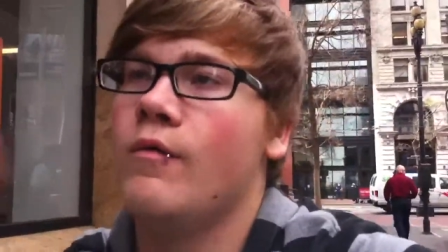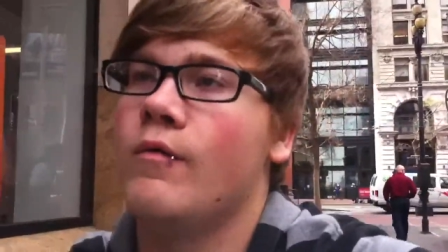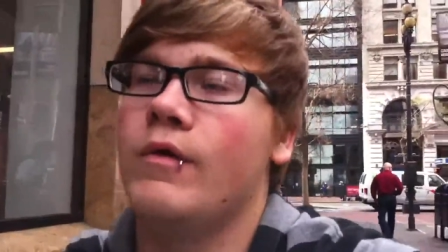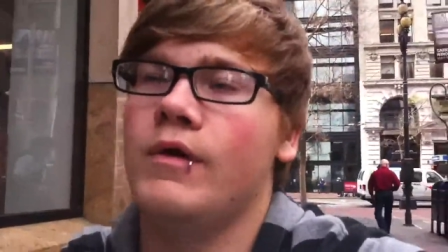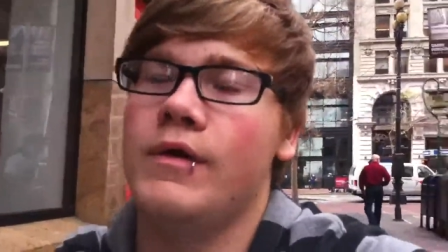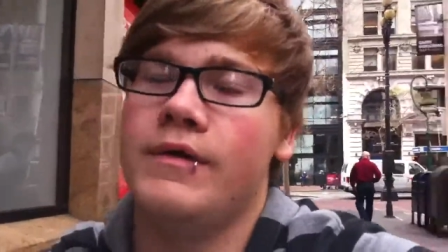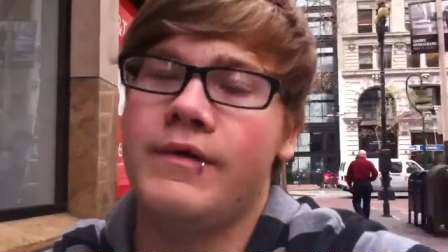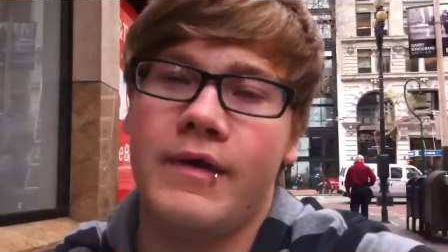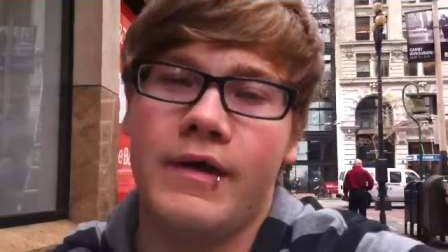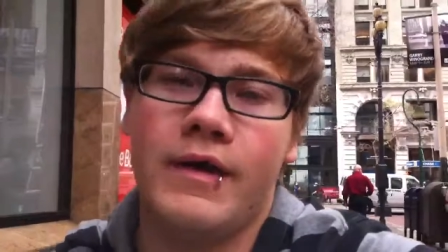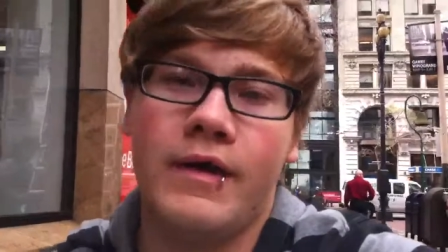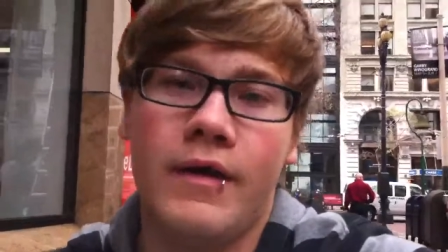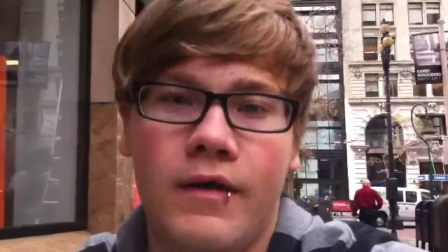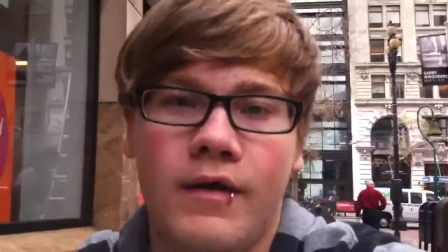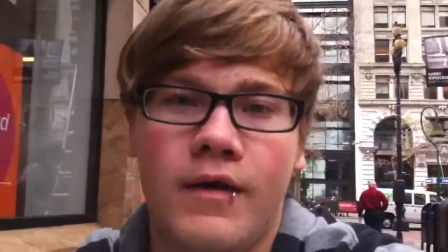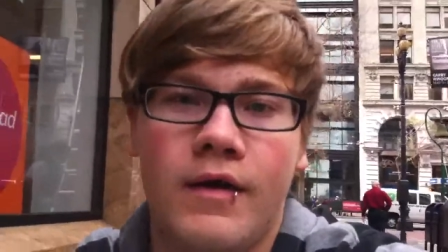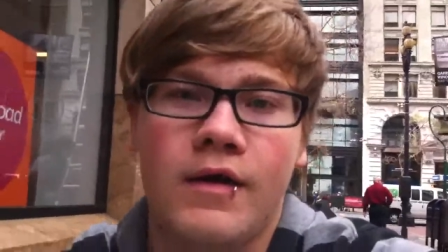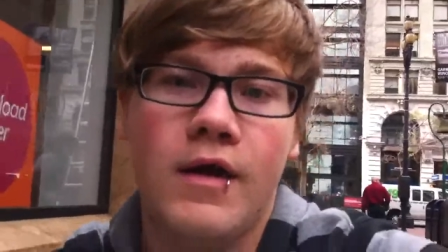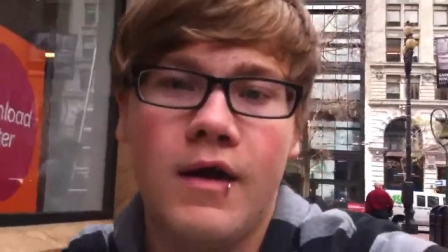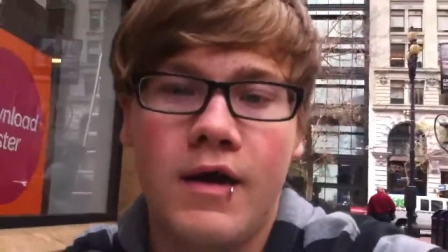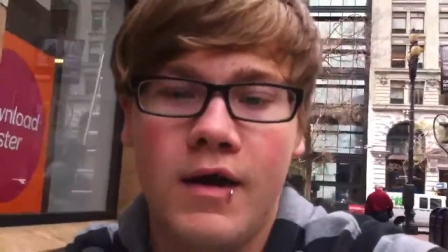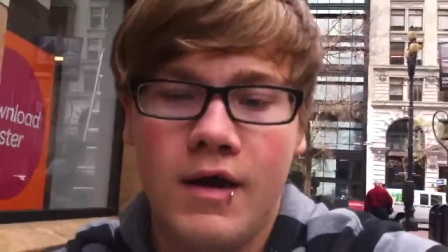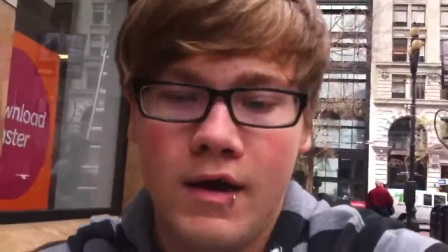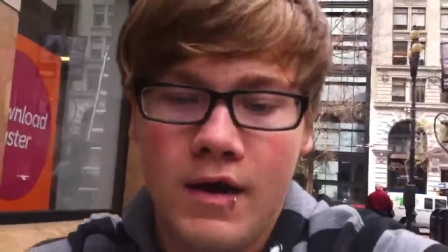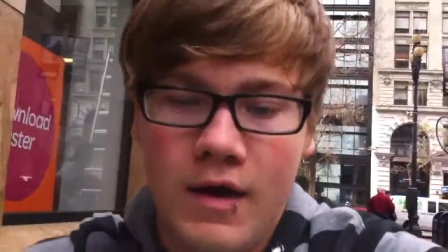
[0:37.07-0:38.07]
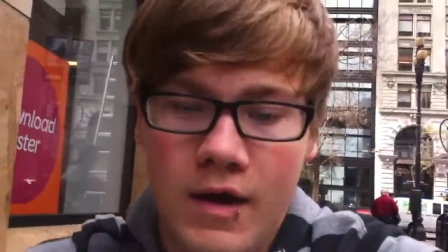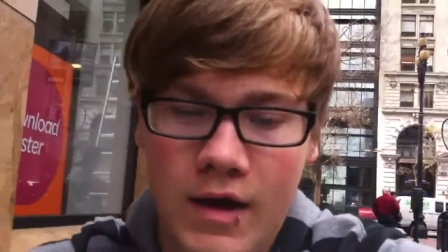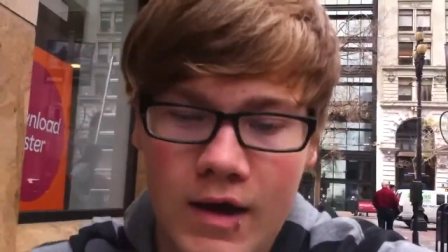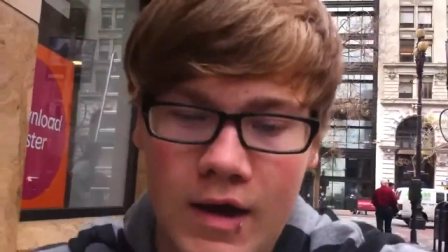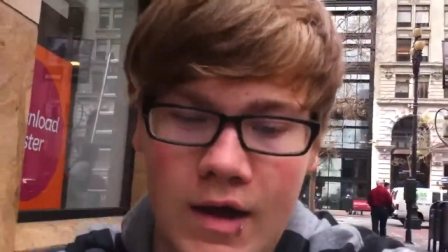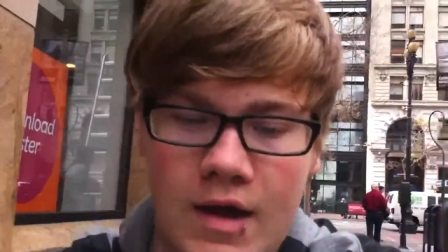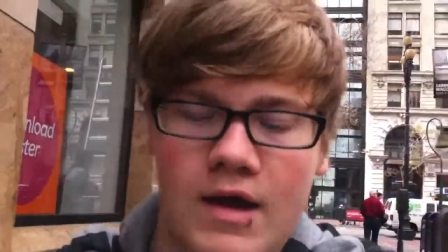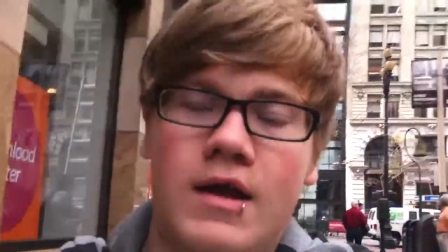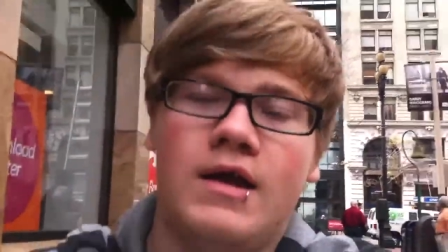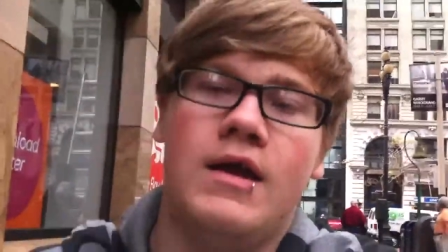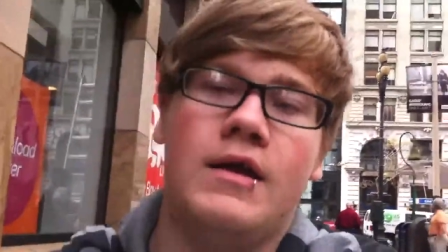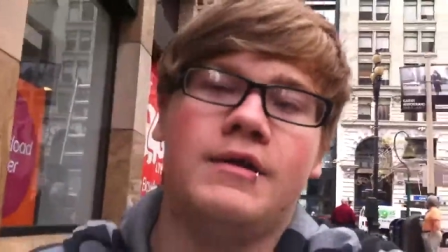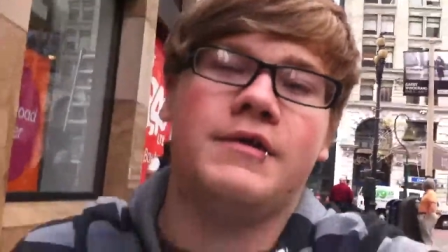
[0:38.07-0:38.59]
what is it?
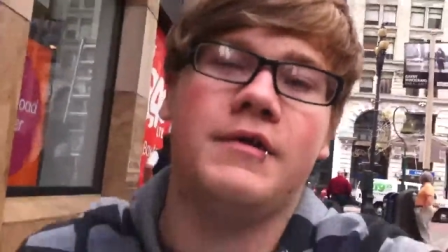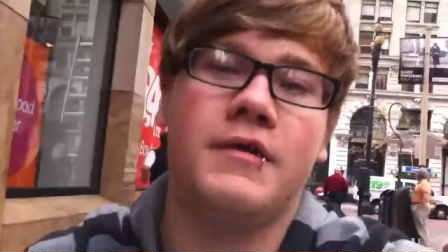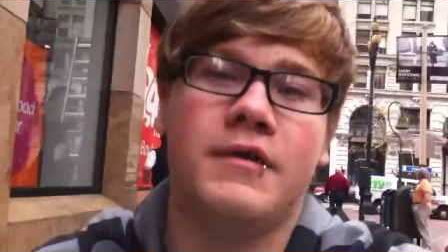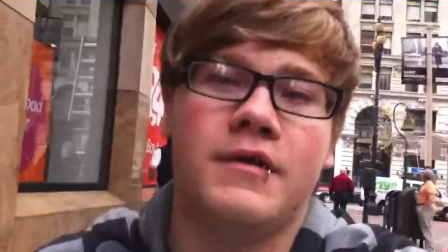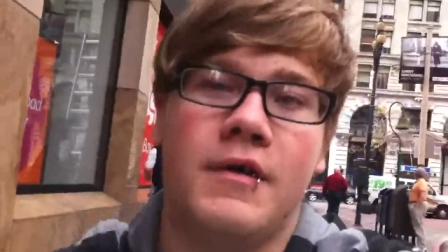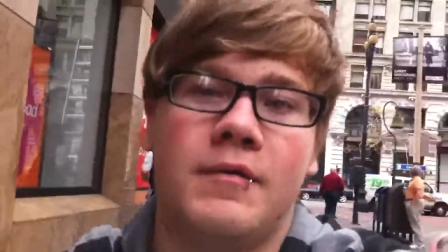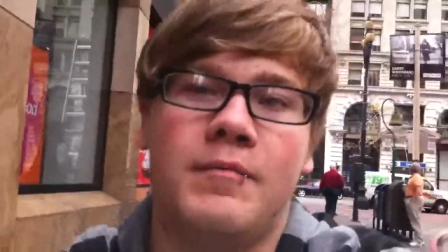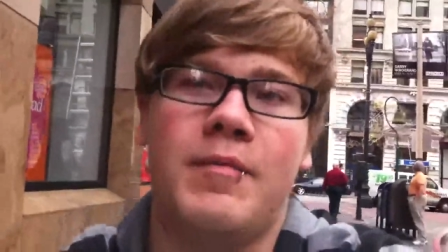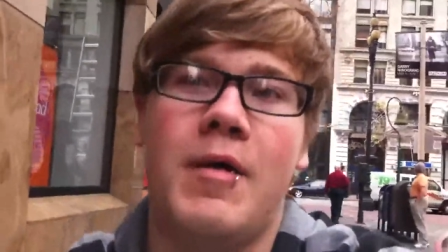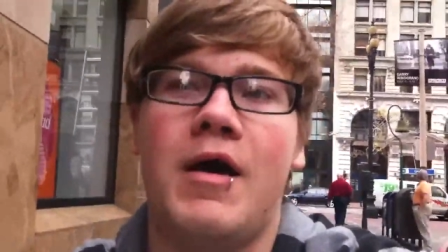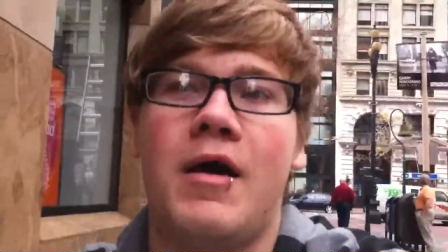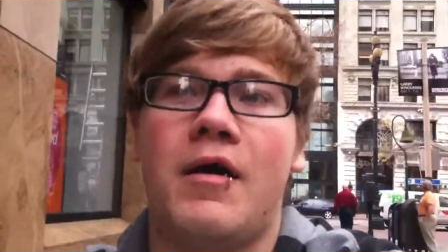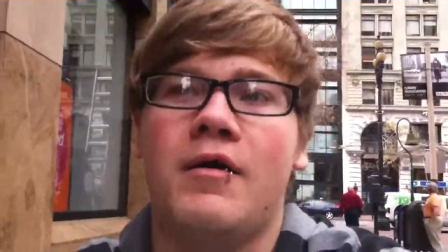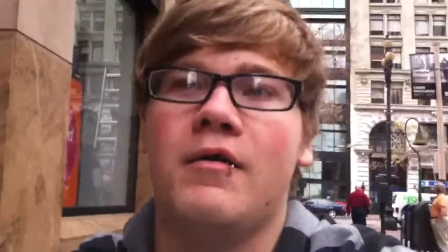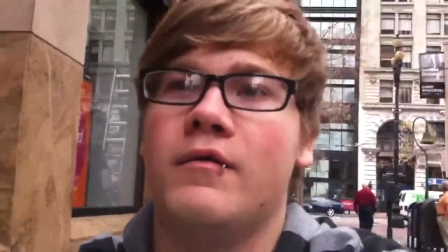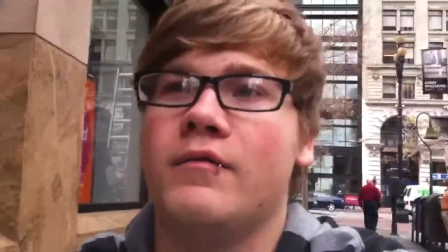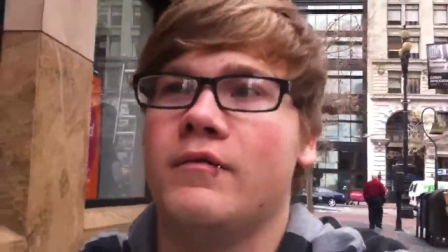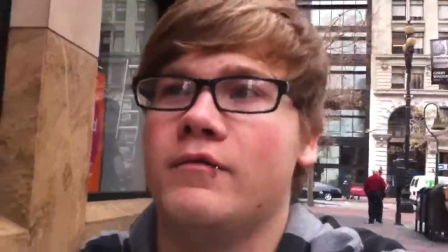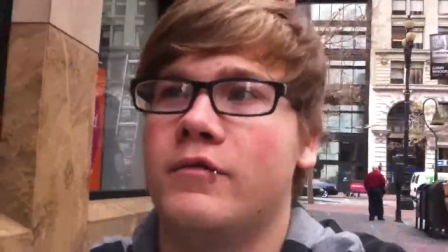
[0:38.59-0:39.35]
It, it took about